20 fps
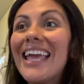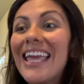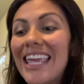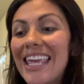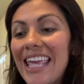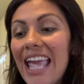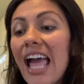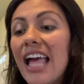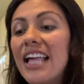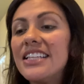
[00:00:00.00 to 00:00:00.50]

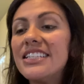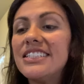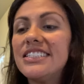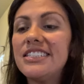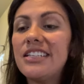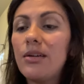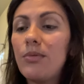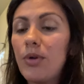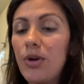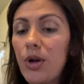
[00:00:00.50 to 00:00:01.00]
Yes,
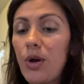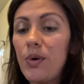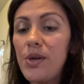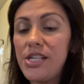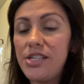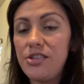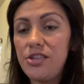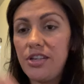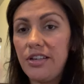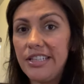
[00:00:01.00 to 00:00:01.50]
so we're going
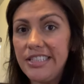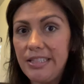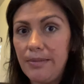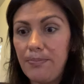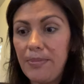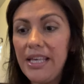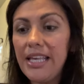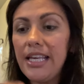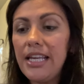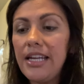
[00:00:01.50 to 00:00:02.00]
to use a
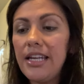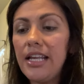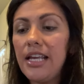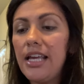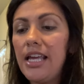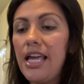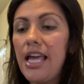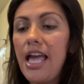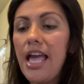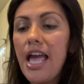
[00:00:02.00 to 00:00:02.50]
bean
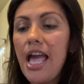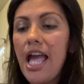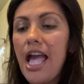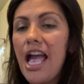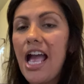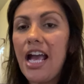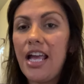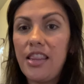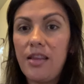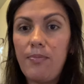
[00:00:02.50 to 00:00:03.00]

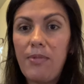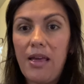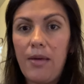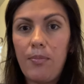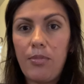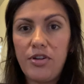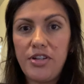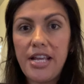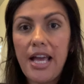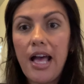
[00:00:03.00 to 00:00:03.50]
and the
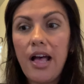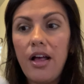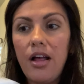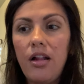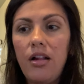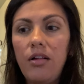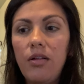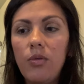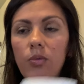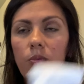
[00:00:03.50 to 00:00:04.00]
paper
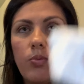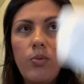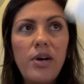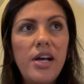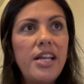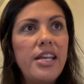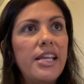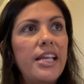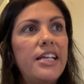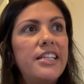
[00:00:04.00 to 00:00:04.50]
towel.
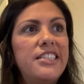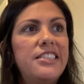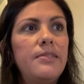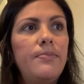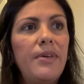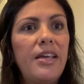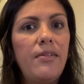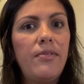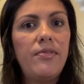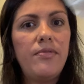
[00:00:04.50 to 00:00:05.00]
What needs to
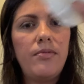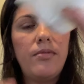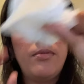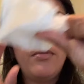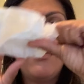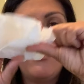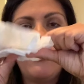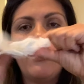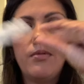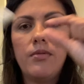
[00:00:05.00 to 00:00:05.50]
be
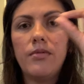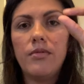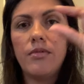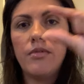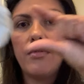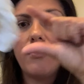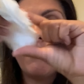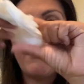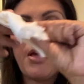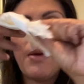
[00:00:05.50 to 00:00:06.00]

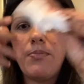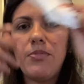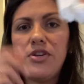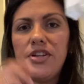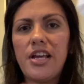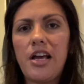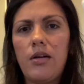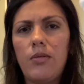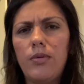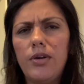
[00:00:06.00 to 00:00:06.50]
paper
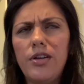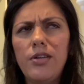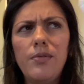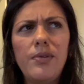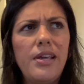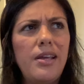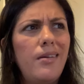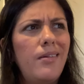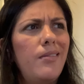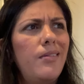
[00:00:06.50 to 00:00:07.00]
towel? What do
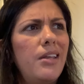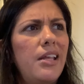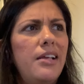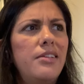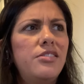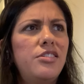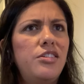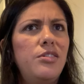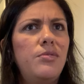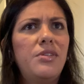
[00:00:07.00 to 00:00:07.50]
we need
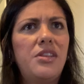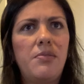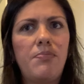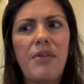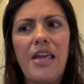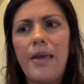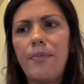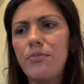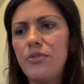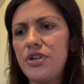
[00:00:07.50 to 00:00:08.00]
to do with the
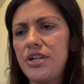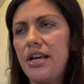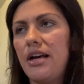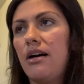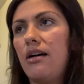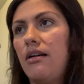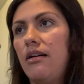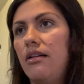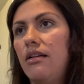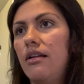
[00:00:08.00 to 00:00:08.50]
paper
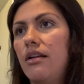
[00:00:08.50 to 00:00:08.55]
towel?